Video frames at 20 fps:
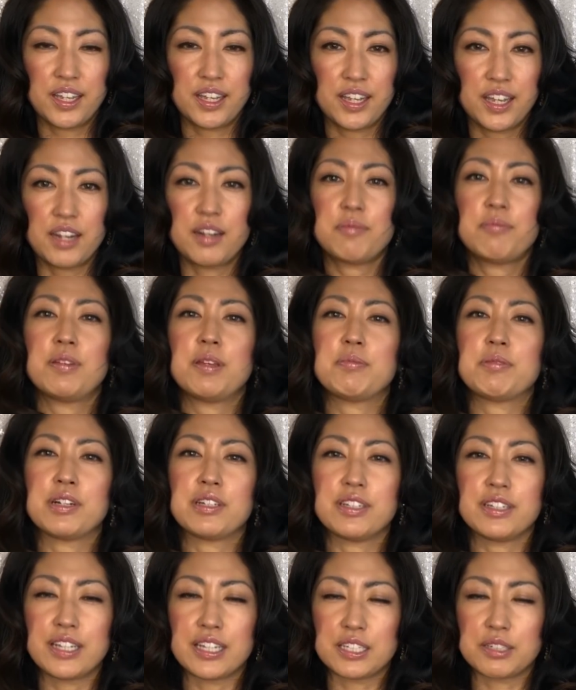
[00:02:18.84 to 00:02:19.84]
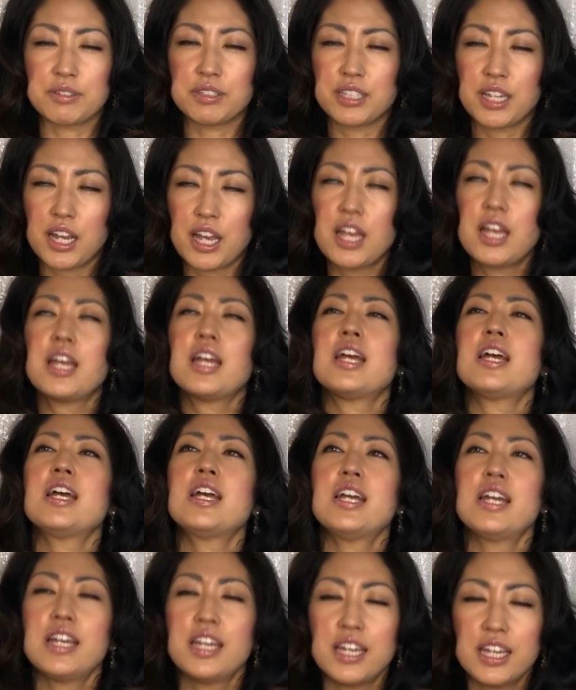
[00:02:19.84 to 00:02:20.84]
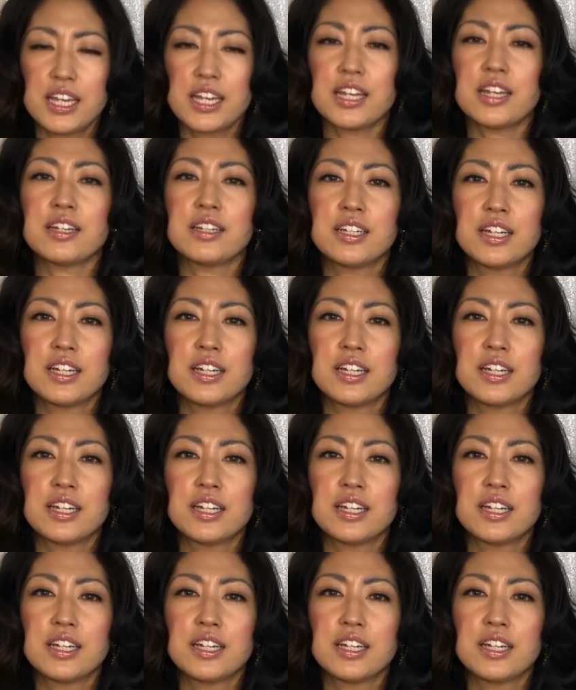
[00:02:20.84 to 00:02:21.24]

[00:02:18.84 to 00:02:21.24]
And then people at the desk was like, ah.